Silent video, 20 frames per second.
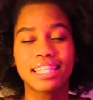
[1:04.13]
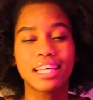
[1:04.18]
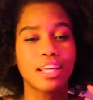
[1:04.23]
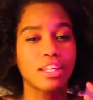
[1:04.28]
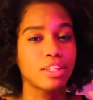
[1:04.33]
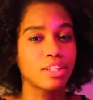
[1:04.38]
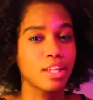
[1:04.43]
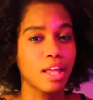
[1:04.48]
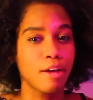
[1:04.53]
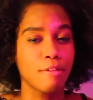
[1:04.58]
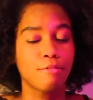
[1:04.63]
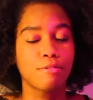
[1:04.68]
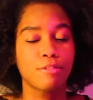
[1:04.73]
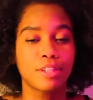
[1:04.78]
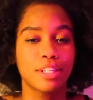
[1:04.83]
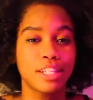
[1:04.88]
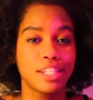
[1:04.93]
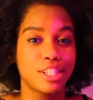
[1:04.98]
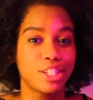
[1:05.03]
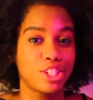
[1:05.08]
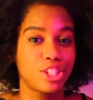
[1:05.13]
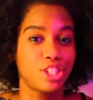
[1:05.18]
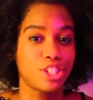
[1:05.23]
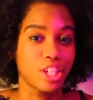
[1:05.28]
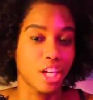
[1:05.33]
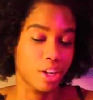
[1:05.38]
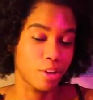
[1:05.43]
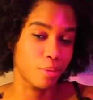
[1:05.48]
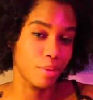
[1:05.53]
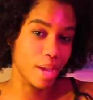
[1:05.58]
a loveless
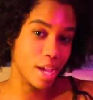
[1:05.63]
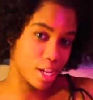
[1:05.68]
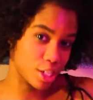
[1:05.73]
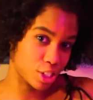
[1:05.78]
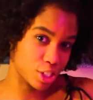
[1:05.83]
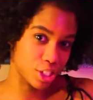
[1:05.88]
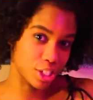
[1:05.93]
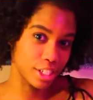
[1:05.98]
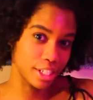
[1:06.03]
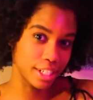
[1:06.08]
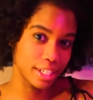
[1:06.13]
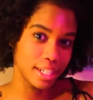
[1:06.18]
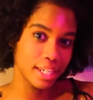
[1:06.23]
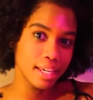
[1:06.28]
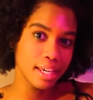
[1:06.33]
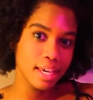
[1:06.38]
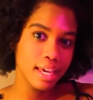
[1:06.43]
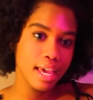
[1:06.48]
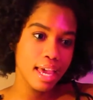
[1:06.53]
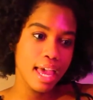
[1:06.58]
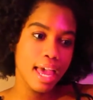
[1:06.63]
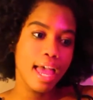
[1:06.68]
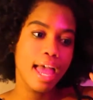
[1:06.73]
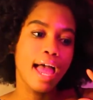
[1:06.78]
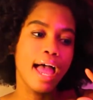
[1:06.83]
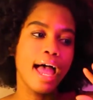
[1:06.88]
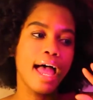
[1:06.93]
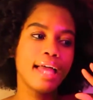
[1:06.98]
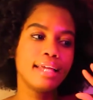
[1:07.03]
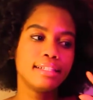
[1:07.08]
generation.
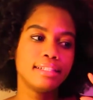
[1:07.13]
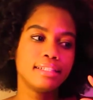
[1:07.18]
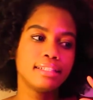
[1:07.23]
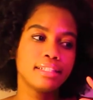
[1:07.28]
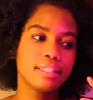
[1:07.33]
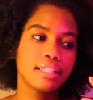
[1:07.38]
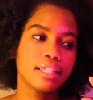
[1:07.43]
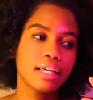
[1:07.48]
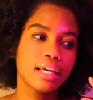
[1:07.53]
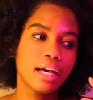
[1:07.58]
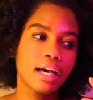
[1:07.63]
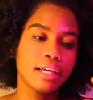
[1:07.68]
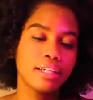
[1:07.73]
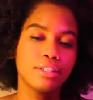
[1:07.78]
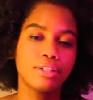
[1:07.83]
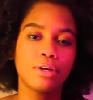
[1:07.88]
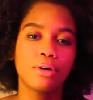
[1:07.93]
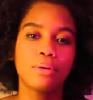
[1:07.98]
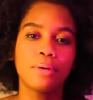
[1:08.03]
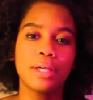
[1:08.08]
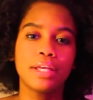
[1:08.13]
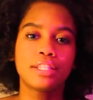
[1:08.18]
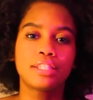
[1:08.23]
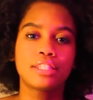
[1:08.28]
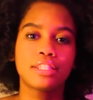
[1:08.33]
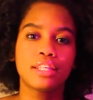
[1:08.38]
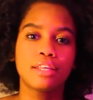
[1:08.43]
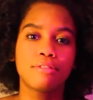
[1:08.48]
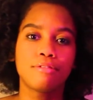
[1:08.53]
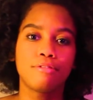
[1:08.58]
And I know
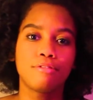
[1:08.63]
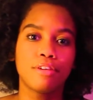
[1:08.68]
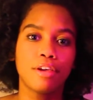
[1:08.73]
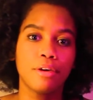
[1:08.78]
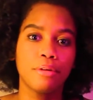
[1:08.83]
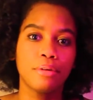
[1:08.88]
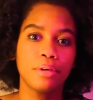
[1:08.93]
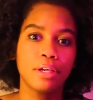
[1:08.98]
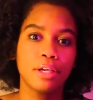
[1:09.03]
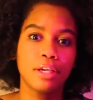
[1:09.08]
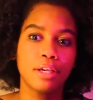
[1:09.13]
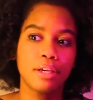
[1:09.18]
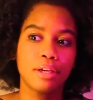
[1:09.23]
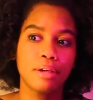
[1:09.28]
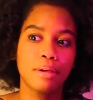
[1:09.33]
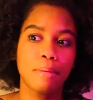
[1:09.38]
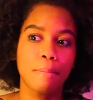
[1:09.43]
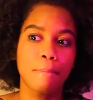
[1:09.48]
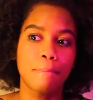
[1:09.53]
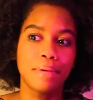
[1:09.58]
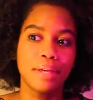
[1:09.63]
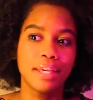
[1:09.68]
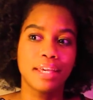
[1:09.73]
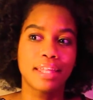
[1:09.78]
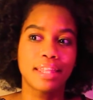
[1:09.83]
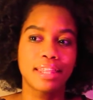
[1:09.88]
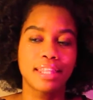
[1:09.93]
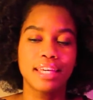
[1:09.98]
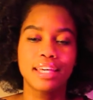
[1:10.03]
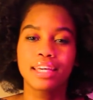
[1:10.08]
it's a very
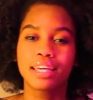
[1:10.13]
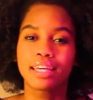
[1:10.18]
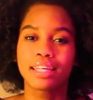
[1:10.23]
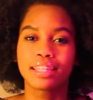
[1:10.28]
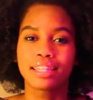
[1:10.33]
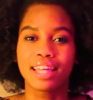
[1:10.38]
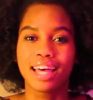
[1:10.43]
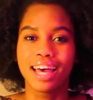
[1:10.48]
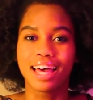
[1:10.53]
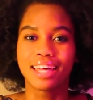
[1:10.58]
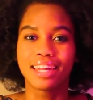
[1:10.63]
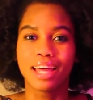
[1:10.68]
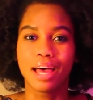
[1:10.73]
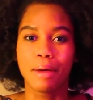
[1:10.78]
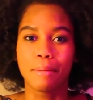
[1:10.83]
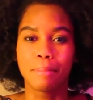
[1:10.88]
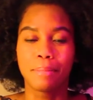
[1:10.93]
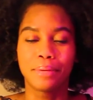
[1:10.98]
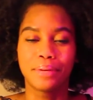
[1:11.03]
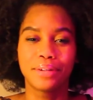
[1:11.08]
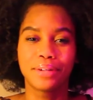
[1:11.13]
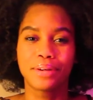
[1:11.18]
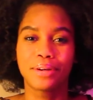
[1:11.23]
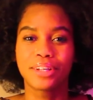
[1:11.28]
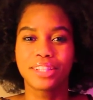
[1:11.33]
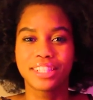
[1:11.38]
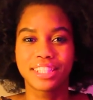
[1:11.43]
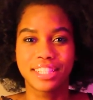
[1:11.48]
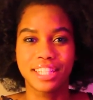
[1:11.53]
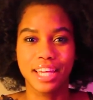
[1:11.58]
big thing that I'm putting
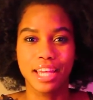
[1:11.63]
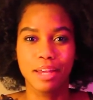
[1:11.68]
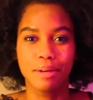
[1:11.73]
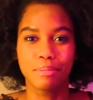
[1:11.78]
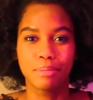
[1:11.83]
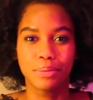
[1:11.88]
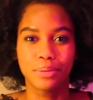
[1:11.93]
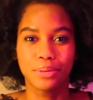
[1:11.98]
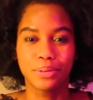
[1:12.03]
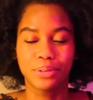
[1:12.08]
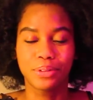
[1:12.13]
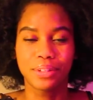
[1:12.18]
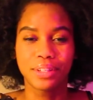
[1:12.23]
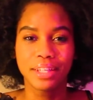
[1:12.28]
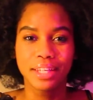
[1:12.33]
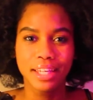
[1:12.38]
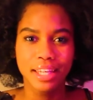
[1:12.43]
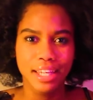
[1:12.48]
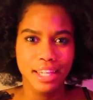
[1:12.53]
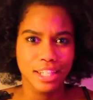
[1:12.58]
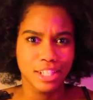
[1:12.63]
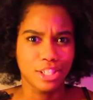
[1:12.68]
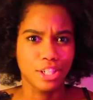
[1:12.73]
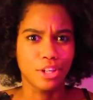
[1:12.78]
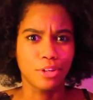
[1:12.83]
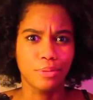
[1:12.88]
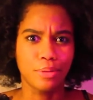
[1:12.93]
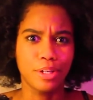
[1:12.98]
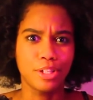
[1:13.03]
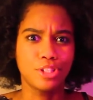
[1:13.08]
on the table.
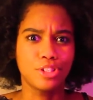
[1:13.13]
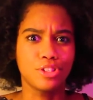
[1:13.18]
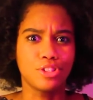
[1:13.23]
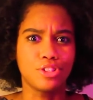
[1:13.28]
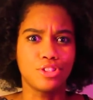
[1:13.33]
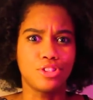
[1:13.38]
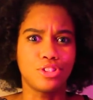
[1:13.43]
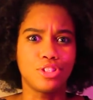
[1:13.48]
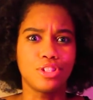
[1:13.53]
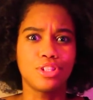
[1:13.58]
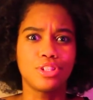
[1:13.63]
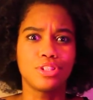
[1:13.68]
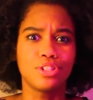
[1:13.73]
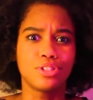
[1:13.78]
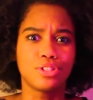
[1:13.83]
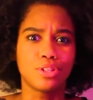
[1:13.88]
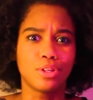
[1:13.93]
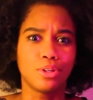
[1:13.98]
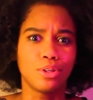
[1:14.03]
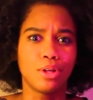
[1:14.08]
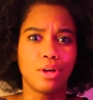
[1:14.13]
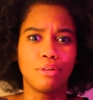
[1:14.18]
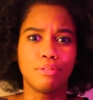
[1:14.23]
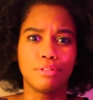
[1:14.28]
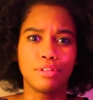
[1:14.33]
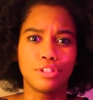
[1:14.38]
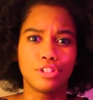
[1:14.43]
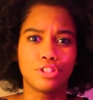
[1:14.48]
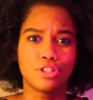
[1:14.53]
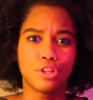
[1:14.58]
Generation Z is a
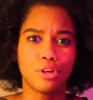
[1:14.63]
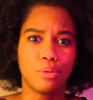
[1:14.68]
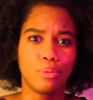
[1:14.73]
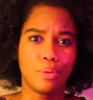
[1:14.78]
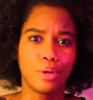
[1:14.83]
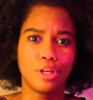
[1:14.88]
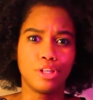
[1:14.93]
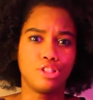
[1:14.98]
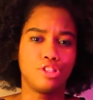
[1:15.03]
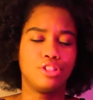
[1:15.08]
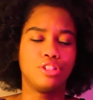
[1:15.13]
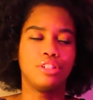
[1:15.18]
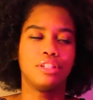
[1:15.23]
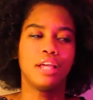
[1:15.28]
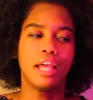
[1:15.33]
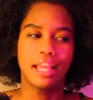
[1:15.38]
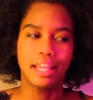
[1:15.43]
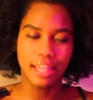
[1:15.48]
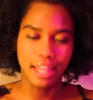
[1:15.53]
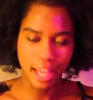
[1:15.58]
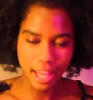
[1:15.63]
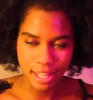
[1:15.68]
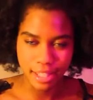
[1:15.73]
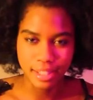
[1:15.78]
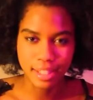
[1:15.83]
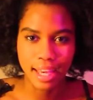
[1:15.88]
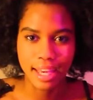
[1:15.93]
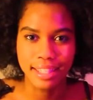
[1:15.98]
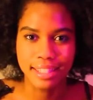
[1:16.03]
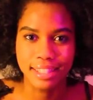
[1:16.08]
loveless generation.
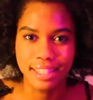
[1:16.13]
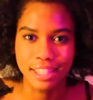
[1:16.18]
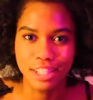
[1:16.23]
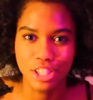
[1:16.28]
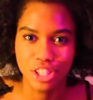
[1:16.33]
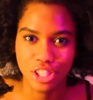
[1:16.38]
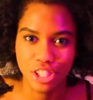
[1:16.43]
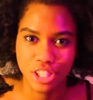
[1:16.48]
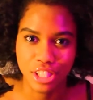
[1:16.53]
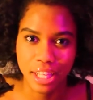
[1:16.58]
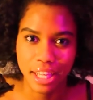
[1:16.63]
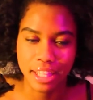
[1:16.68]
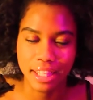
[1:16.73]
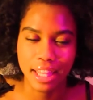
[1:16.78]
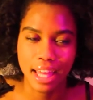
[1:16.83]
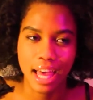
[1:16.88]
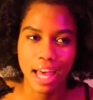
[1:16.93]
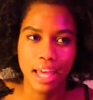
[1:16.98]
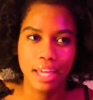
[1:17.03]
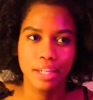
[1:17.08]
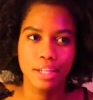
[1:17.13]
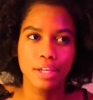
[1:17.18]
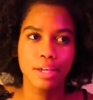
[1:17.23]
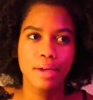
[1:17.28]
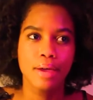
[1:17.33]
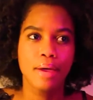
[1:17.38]
Yes, I did just say that.